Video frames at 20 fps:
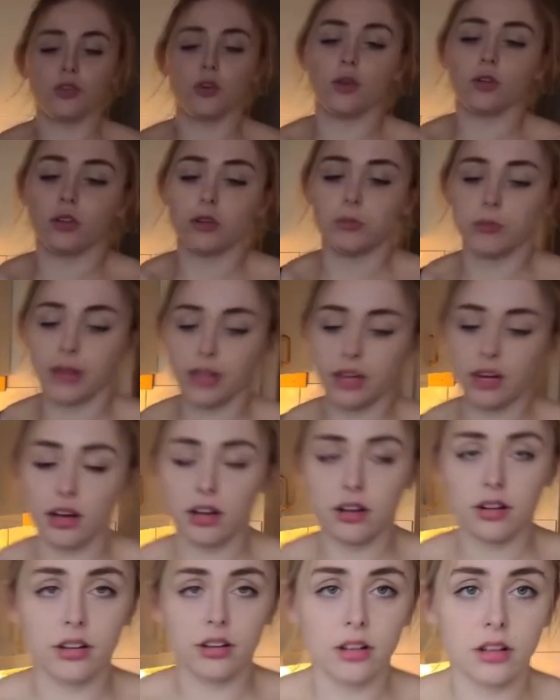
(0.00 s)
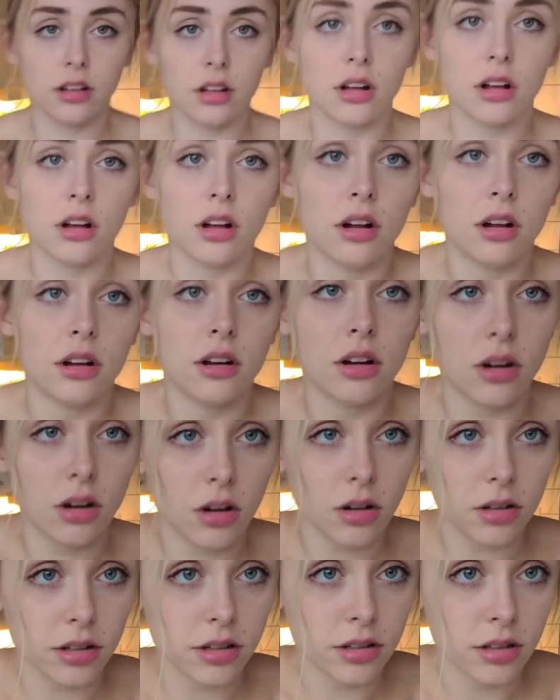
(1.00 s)
oh my god.
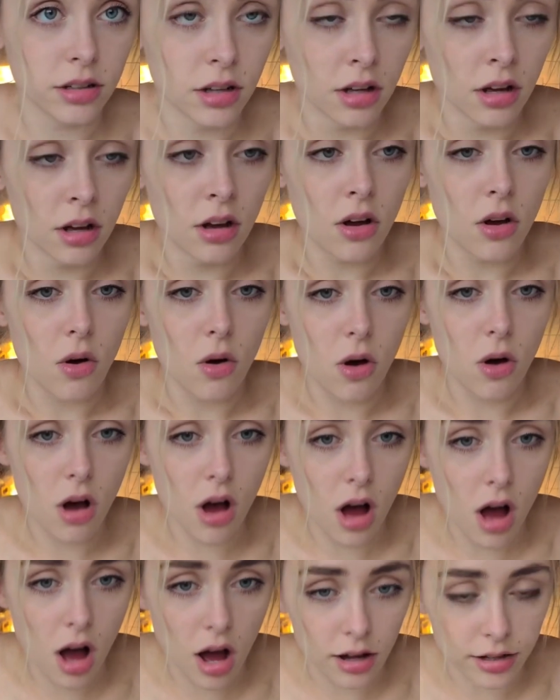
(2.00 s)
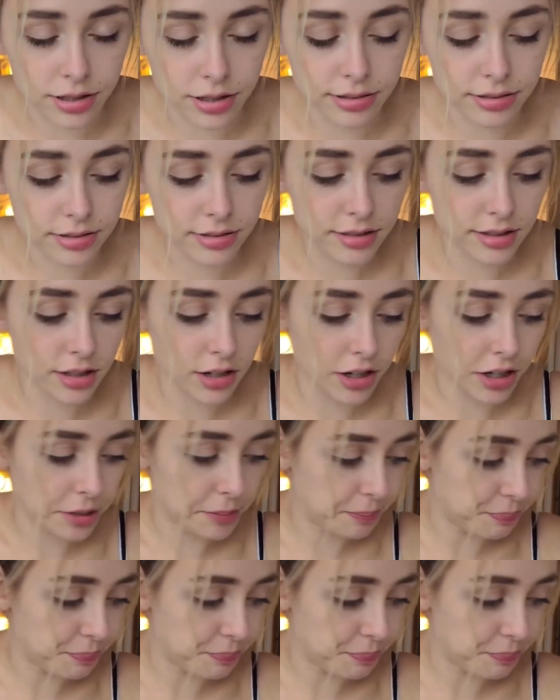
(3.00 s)
Hold on. Sorry.